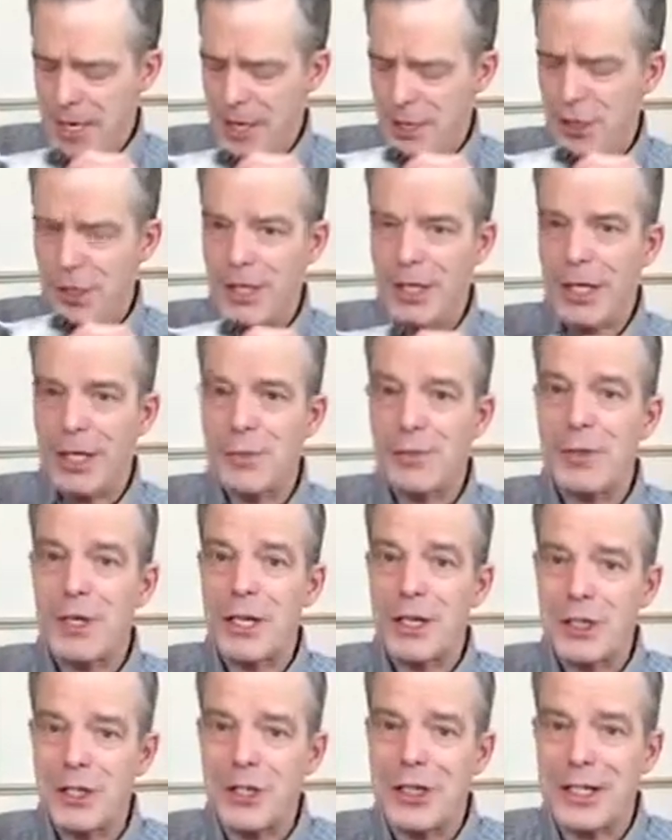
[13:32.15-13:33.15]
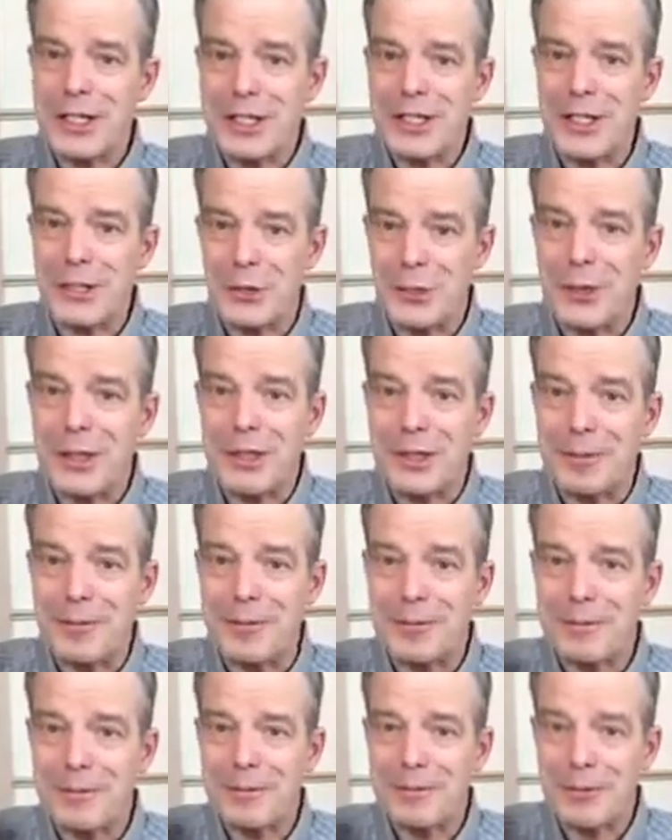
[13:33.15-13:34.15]
And she comes and she gets the treat.
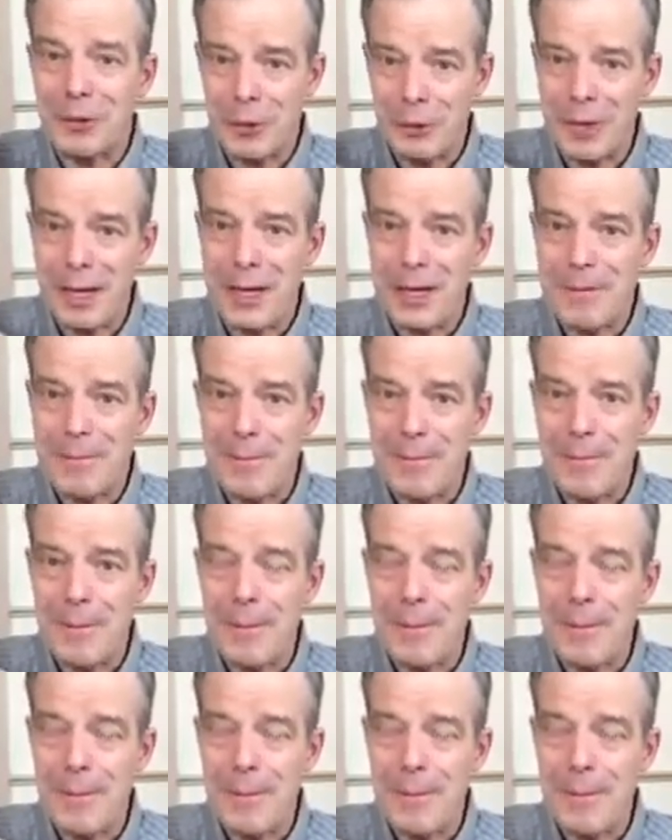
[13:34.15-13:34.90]
Okay?